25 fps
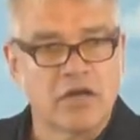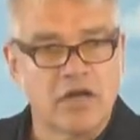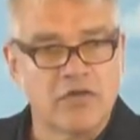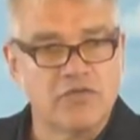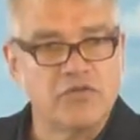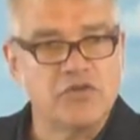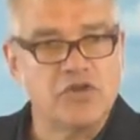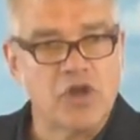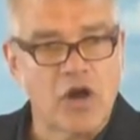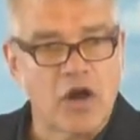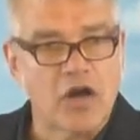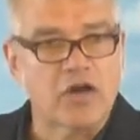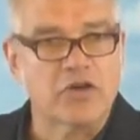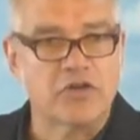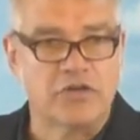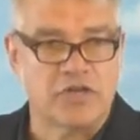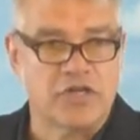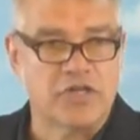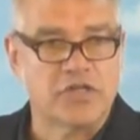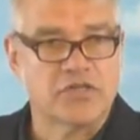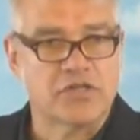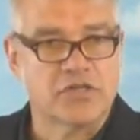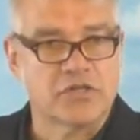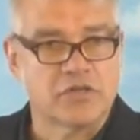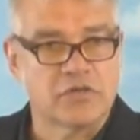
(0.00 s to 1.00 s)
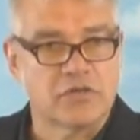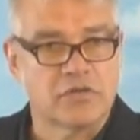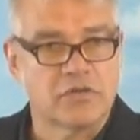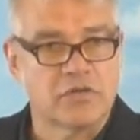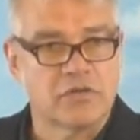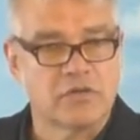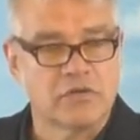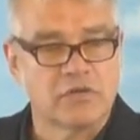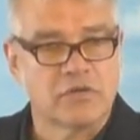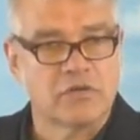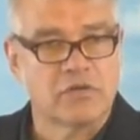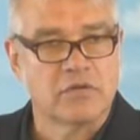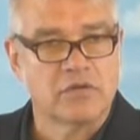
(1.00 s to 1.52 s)
of darkness
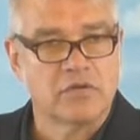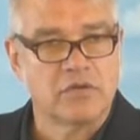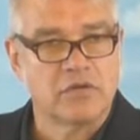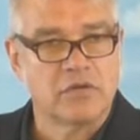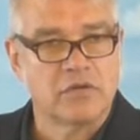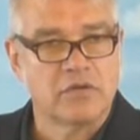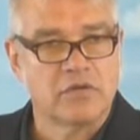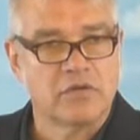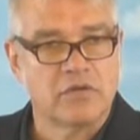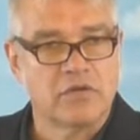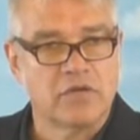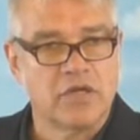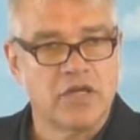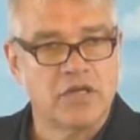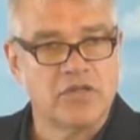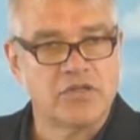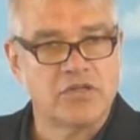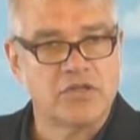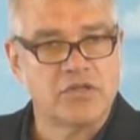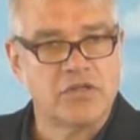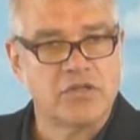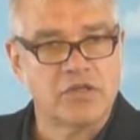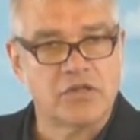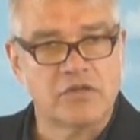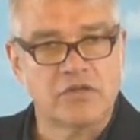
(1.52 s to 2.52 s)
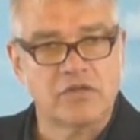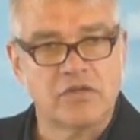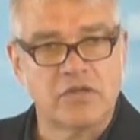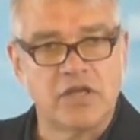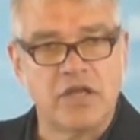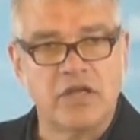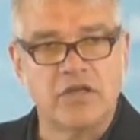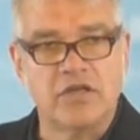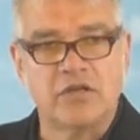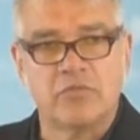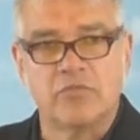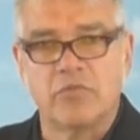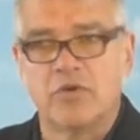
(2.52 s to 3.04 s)
into the
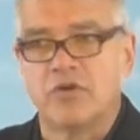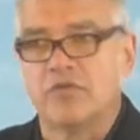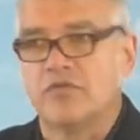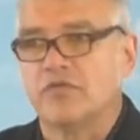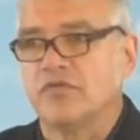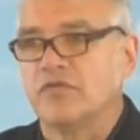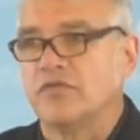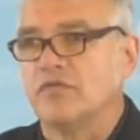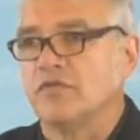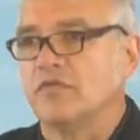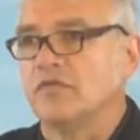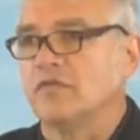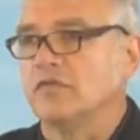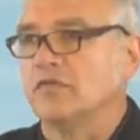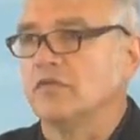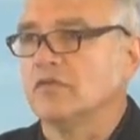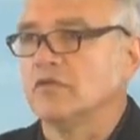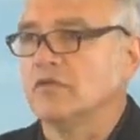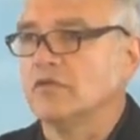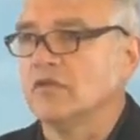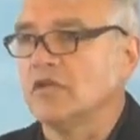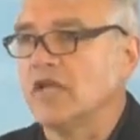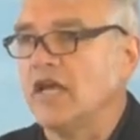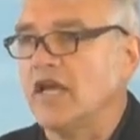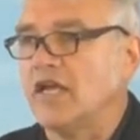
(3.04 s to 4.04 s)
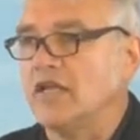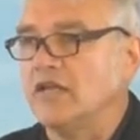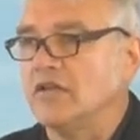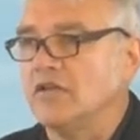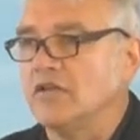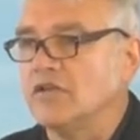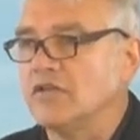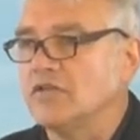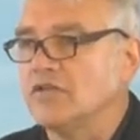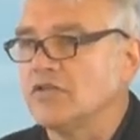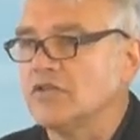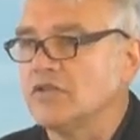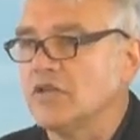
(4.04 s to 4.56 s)
kingdom of light,
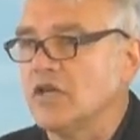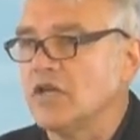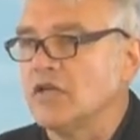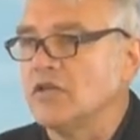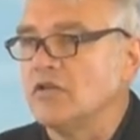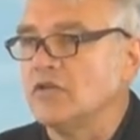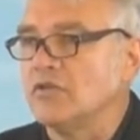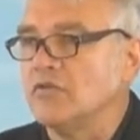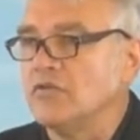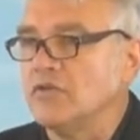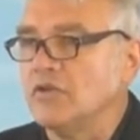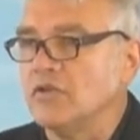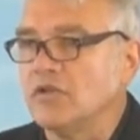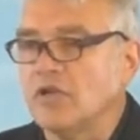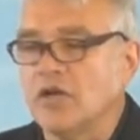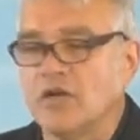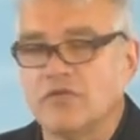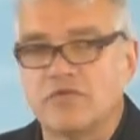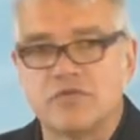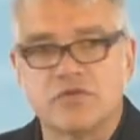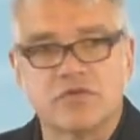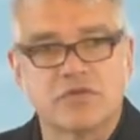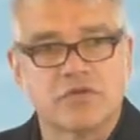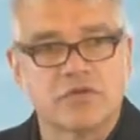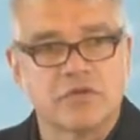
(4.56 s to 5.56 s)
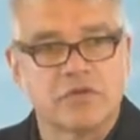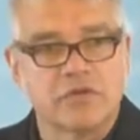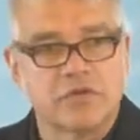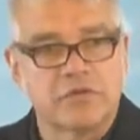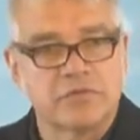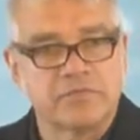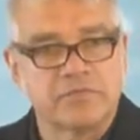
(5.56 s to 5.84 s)
his Son, who he loves.